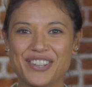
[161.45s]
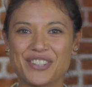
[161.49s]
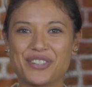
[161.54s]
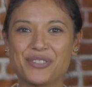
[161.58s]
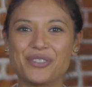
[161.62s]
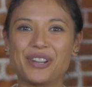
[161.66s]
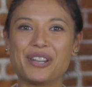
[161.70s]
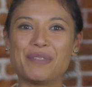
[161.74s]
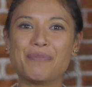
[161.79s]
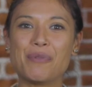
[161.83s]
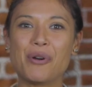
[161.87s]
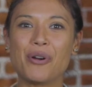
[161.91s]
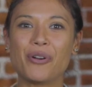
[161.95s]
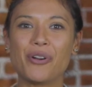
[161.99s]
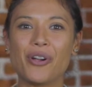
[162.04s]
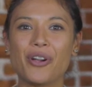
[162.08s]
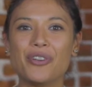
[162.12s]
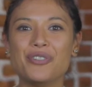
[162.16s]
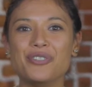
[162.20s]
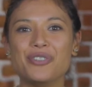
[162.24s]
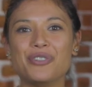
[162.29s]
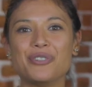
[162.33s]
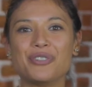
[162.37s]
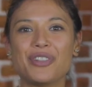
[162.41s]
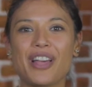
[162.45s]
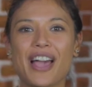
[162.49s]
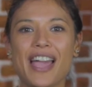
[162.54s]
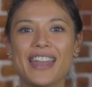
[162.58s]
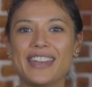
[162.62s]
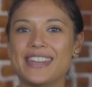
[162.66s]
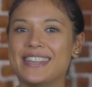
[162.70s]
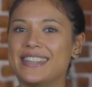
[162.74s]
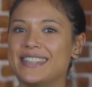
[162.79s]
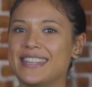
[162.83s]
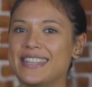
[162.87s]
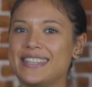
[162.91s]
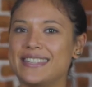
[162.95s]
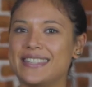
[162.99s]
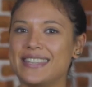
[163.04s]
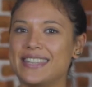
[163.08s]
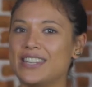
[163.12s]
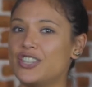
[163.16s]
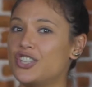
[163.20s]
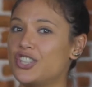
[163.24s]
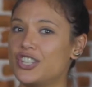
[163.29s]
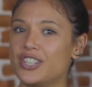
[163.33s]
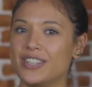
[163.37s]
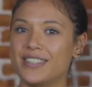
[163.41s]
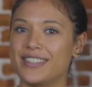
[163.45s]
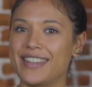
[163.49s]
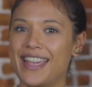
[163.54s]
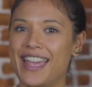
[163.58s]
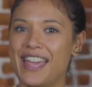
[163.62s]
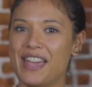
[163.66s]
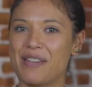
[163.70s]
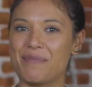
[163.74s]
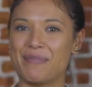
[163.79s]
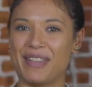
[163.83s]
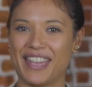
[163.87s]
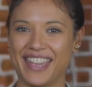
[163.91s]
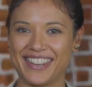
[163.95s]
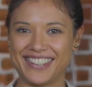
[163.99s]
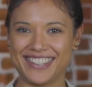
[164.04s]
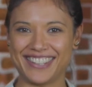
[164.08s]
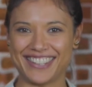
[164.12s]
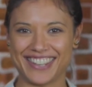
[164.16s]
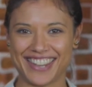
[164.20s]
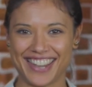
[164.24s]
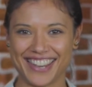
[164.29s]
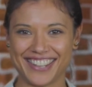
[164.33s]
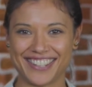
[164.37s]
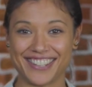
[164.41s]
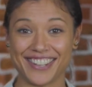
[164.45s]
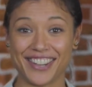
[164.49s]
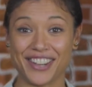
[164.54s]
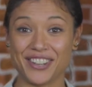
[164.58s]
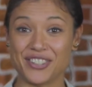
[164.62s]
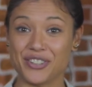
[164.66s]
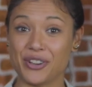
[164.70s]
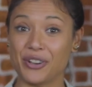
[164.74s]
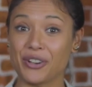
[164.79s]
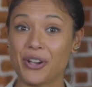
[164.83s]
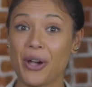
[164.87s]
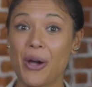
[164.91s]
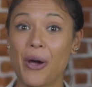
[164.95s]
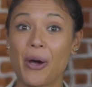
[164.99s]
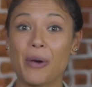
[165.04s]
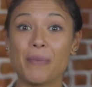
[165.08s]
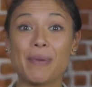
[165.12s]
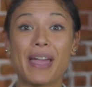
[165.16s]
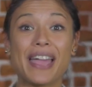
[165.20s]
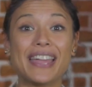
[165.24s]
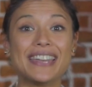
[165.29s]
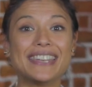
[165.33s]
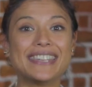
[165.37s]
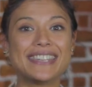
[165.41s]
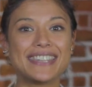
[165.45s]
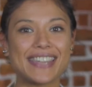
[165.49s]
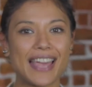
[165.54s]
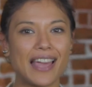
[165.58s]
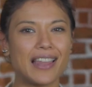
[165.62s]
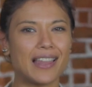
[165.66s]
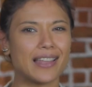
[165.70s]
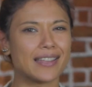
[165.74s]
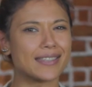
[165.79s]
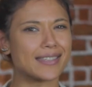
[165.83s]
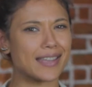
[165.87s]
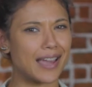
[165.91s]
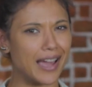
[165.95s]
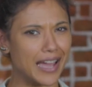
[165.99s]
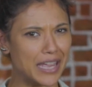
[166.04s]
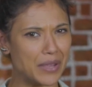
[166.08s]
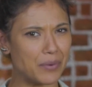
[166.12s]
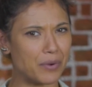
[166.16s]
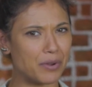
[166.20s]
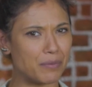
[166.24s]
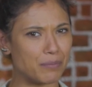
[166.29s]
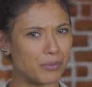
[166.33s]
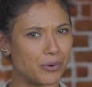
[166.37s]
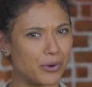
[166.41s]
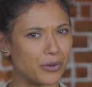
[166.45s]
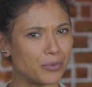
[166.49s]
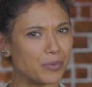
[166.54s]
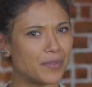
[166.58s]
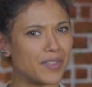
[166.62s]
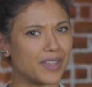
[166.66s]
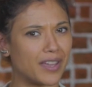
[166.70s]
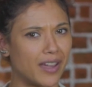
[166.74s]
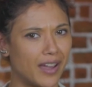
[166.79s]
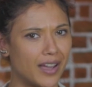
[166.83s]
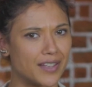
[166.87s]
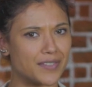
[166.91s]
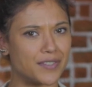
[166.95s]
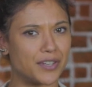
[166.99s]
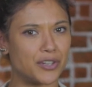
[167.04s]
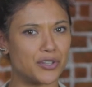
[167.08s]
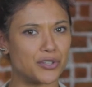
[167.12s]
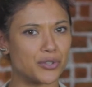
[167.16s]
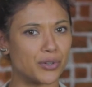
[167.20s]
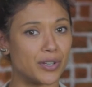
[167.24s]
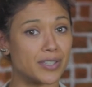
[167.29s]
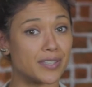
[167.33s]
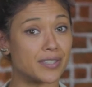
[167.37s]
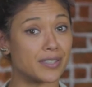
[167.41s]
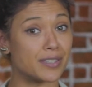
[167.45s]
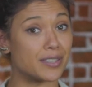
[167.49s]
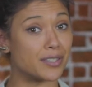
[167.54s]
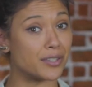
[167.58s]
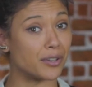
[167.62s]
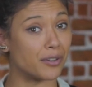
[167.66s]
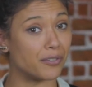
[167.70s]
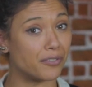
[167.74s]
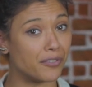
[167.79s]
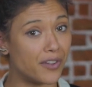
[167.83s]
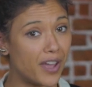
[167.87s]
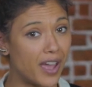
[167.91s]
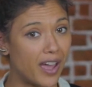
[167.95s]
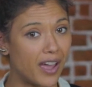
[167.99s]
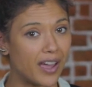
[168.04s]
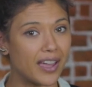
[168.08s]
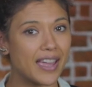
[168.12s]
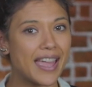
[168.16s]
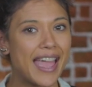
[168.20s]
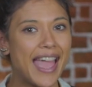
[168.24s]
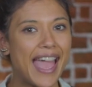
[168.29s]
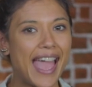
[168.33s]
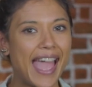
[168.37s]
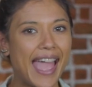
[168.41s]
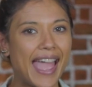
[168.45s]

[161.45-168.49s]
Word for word: To read more on New Line and D C Shazam, head to T H R dot com and tell us, are you on board with the casting choices so far,